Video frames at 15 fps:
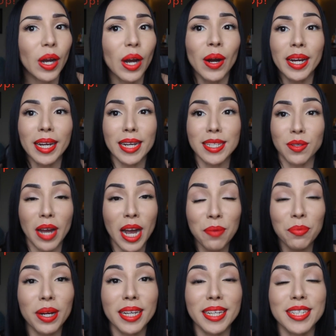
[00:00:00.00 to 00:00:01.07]
Alright guys, so
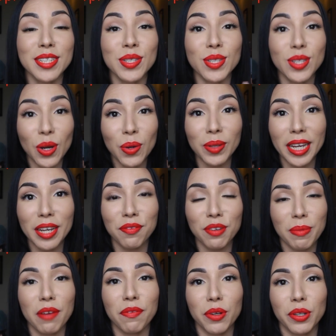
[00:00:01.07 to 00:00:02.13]
I'm running so late for
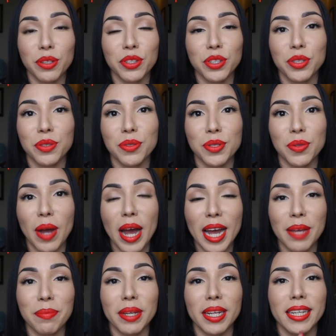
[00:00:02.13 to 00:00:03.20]
my photo shoot, so I
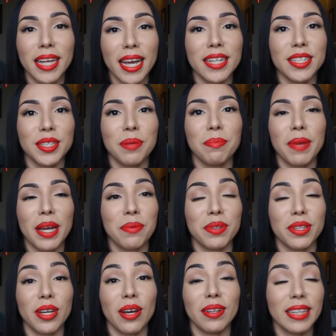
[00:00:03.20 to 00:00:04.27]
am going to catch up back
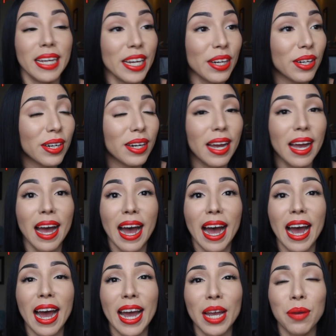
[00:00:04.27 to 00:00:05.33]
with y'all later.
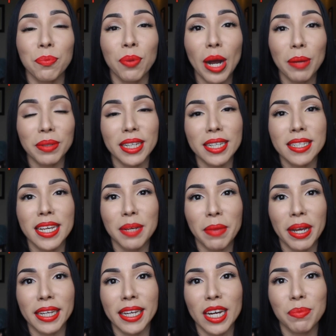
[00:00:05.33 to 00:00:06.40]
I am probably going to take
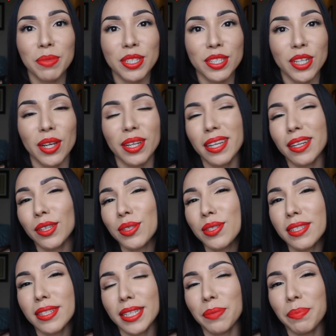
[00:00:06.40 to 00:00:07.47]
my camera so y'all can get a little
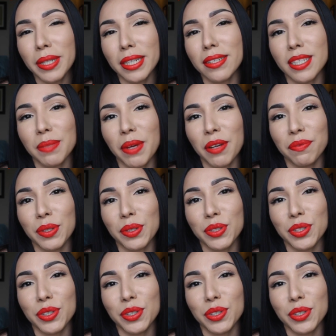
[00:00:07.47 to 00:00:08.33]
sneak peek into my photo